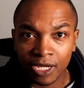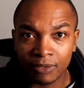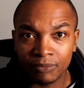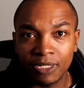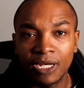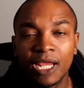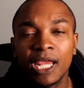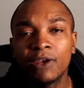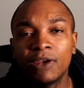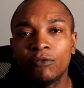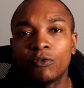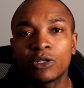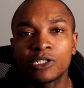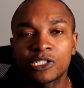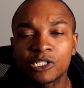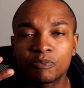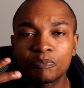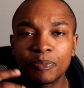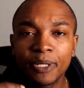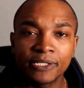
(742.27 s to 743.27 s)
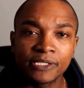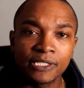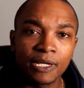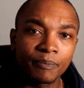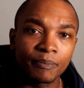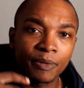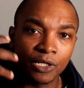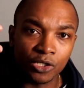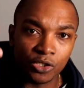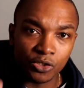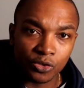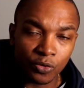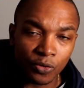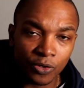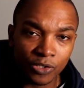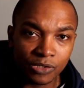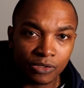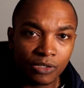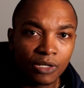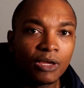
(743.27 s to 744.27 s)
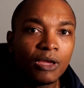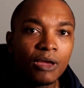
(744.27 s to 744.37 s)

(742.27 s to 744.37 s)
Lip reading: that everyone just picks up and enjoys,